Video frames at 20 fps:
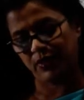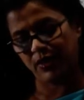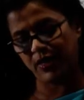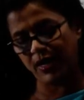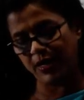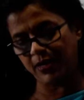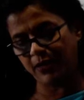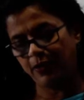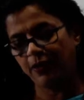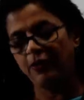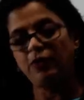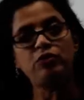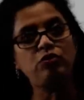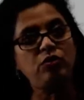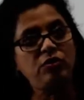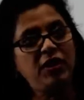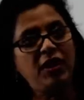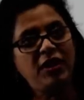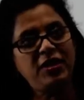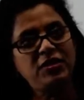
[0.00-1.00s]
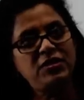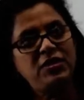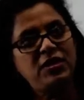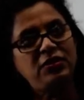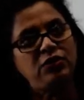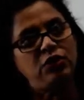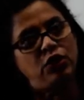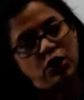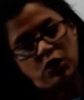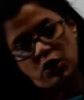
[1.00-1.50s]
Right? So that is
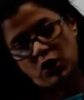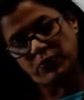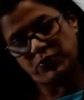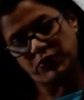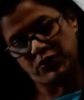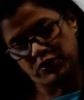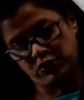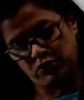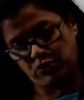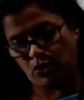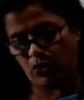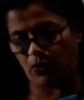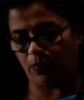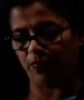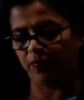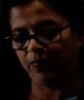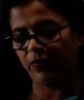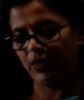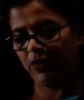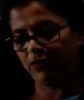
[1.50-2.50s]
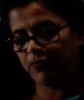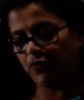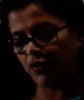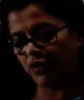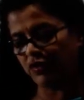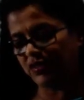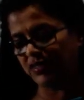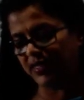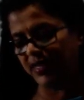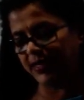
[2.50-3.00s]
the third option is wrong.
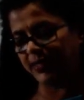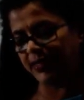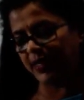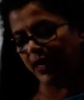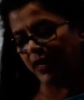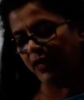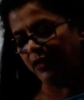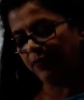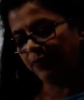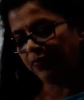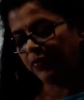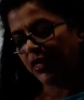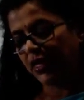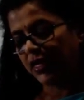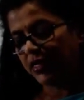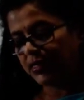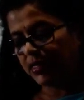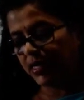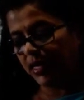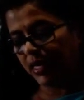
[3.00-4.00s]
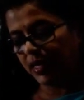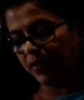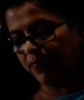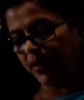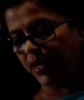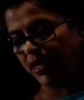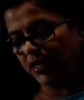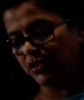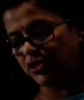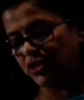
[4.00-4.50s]
Fourth said that
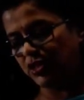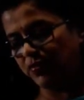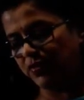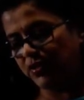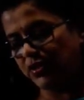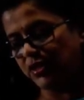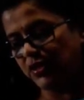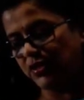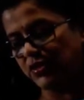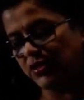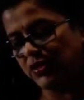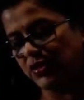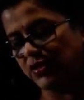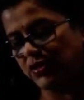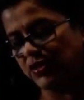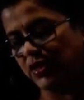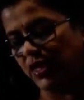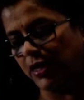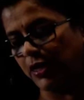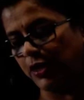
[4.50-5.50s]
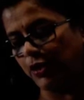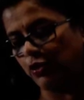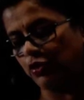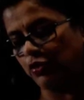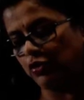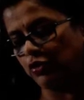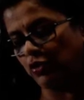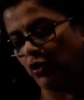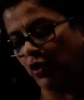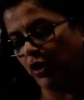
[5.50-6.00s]
cleavage divisions result into
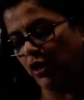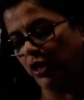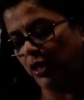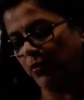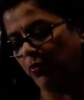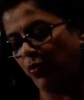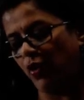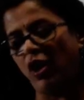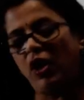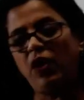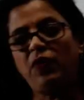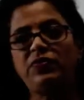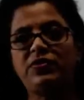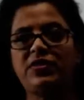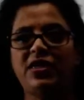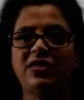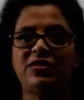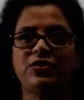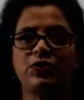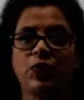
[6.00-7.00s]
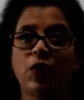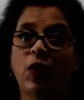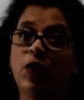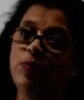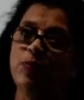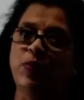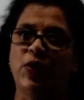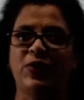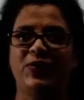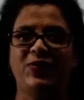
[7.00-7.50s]
solid ball of cells called
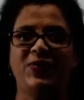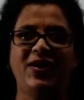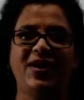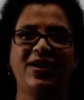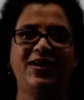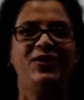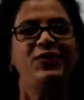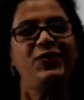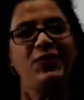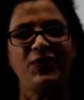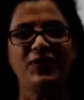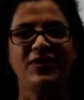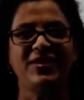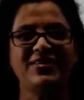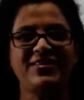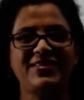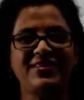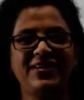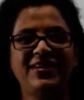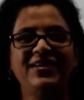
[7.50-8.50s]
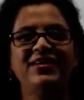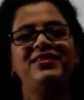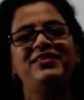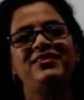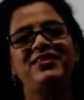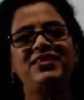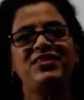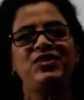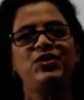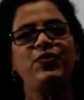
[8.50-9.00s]
morula. You know this.
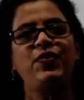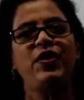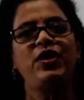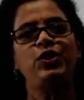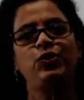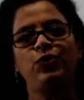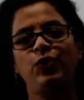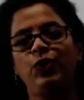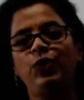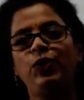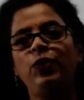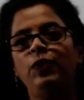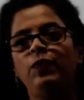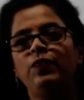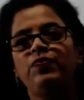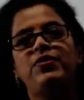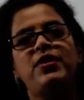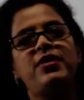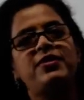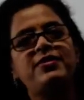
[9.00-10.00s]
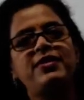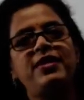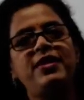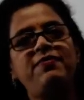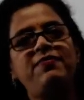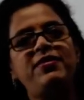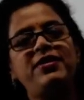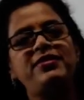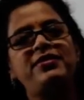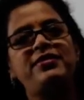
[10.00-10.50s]
Just now I told you that
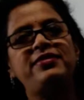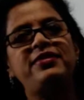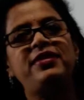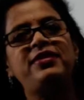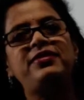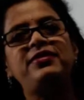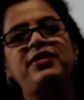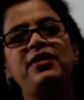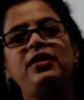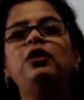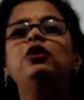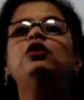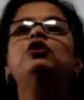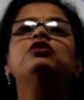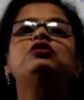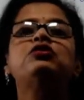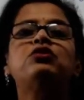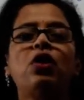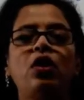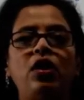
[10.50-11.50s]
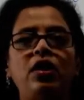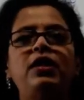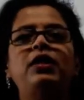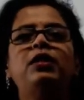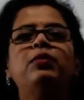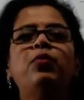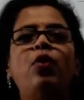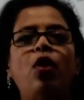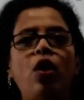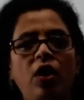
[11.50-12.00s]
cleavage results in
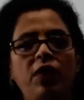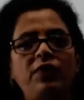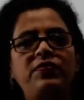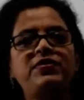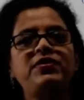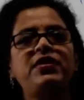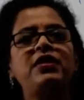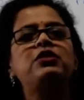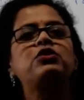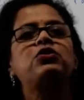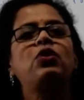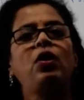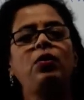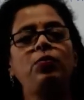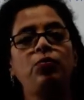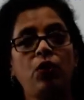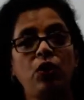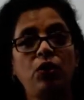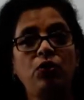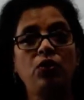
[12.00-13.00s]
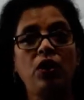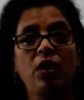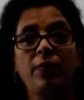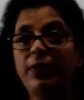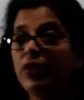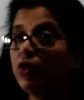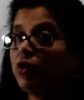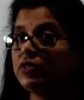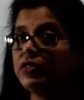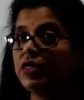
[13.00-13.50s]
solid ball of cells called morula
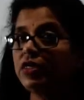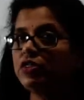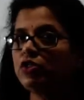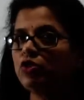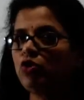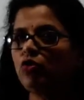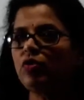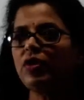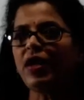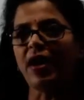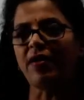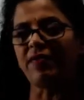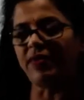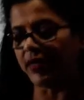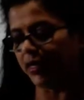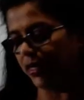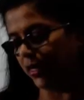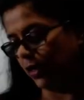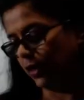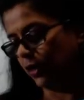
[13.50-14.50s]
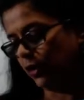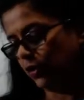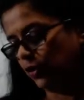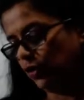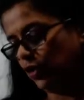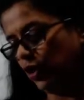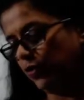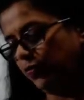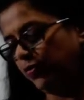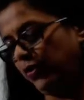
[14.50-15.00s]
because there is no cavity.
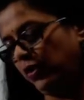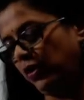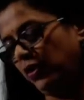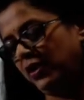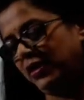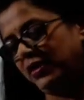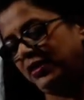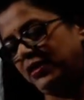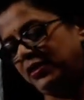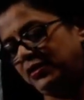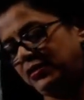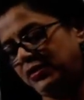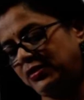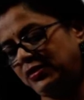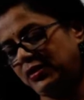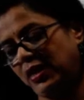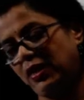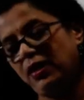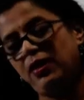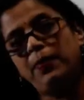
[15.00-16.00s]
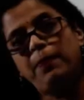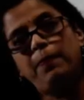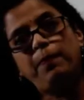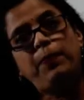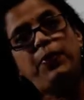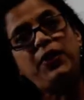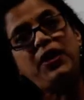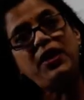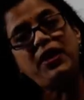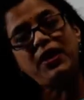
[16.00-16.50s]
Therefore, this is a
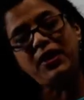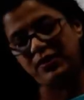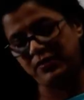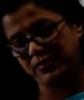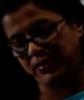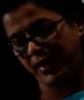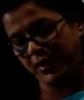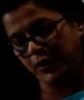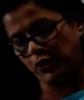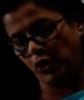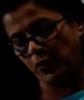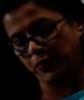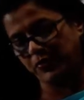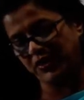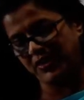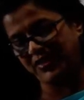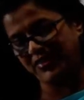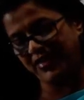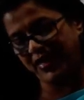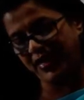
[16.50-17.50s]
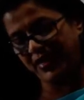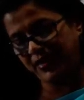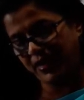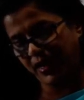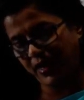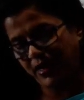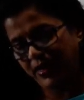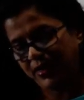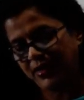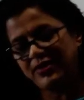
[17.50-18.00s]
B is right option, saying
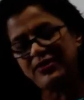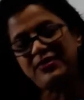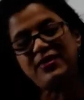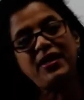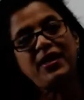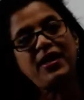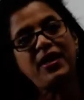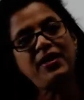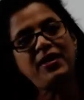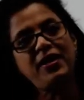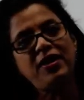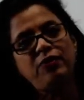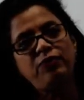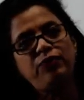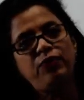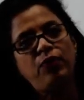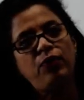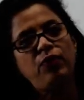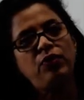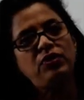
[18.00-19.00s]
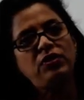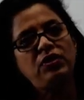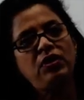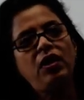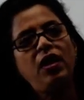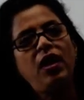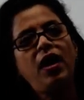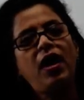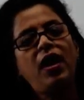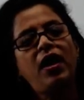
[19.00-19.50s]
that second and fourth
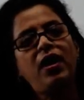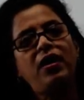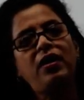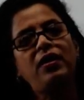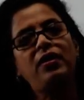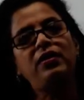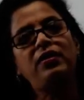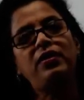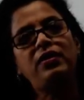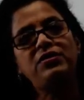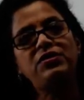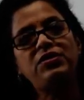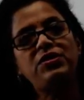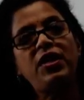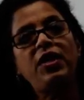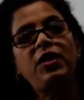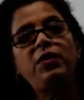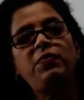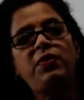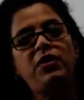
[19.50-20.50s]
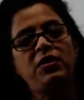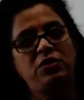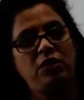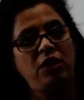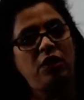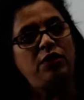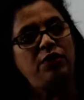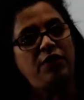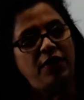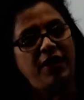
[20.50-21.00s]
the statements
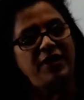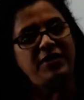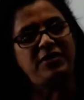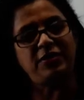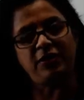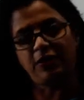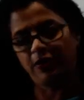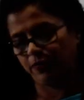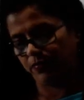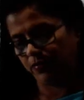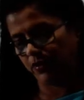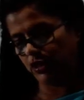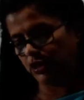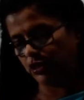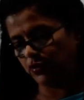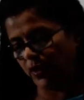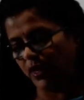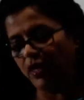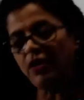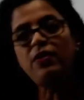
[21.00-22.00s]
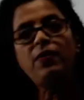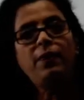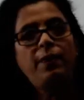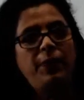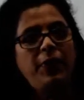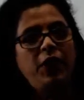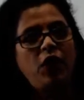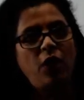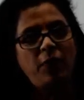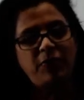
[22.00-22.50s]
are right. That's why
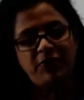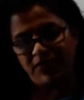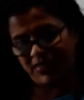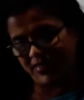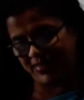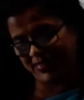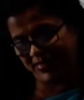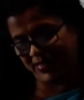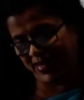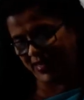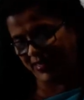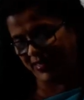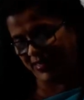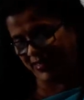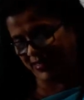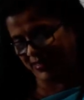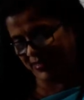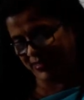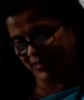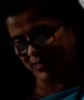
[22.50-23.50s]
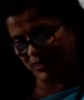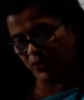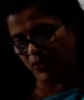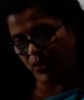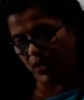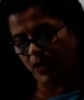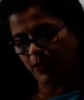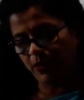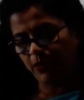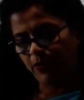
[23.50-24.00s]
B option is right in this.
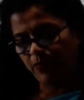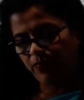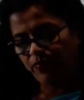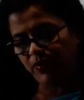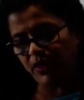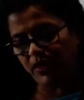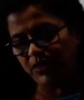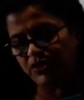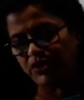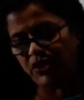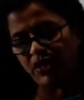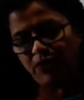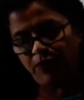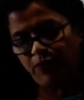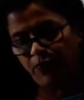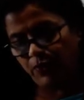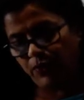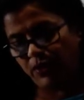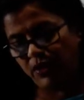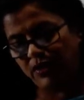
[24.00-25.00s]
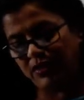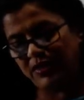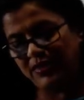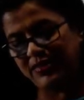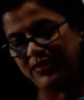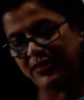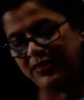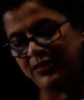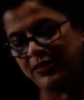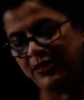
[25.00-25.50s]
Okay. Then check the
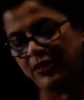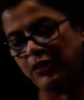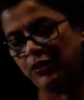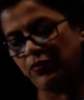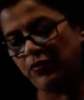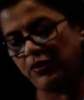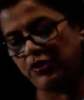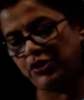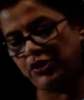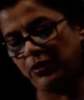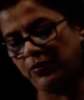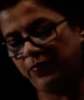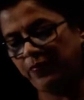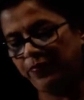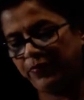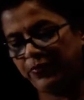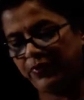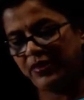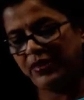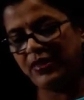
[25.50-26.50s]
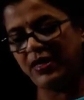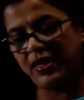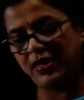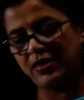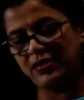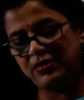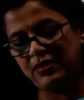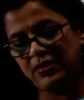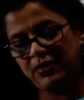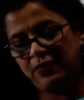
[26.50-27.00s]
16th question. They
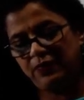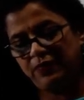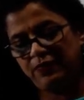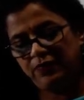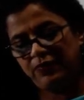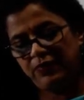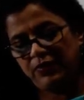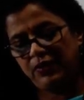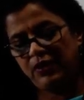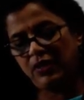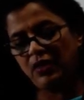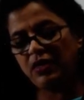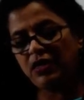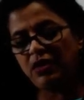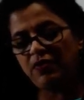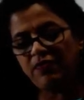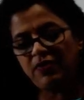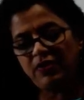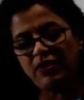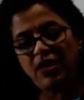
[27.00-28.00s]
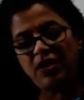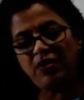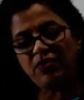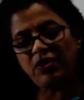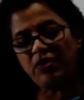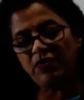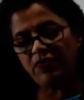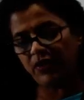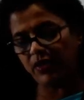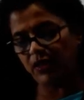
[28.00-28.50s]
are
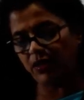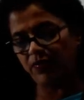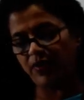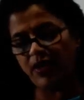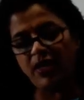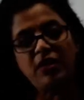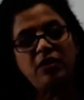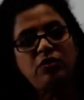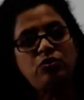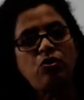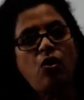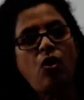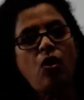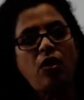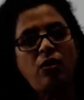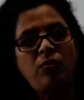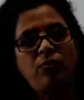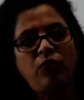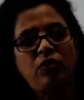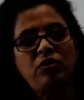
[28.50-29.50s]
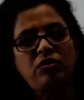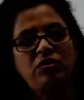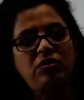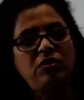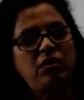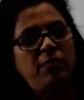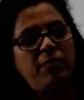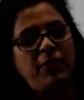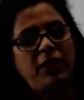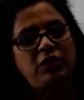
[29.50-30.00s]
given the various hormones in
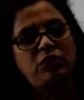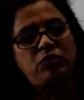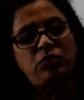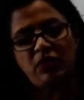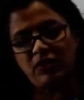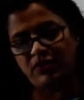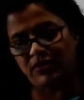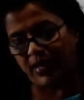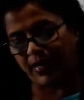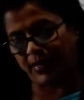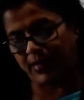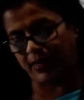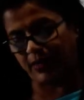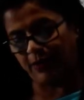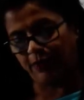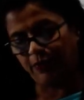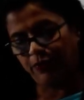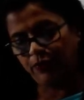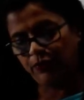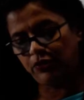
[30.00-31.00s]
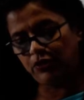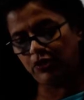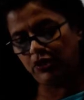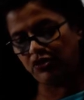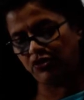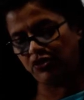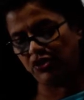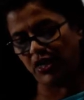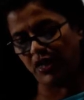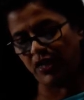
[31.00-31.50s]
the menstrual cycle.
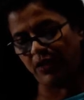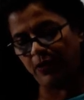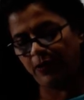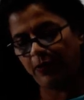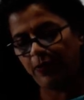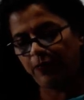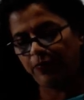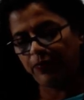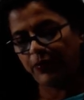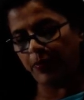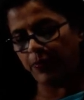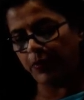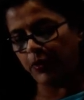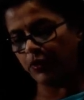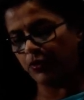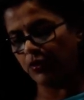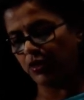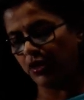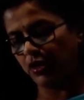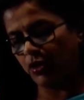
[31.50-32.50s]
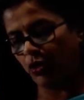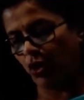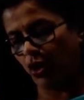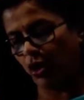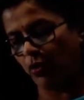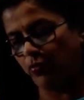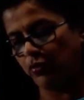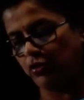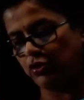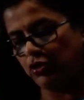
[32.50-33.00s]
Just check the pituitary
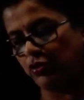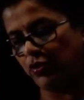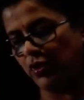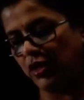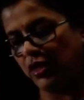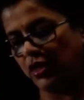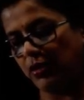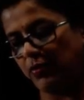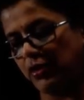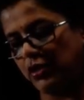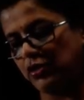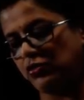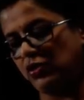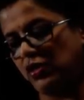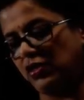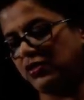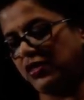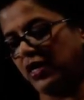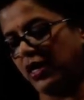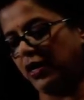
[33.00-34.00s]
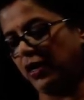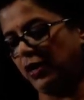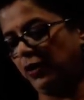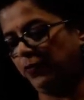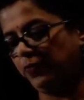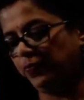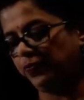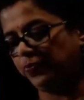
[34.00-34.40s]
hormones during the menstrual cycle.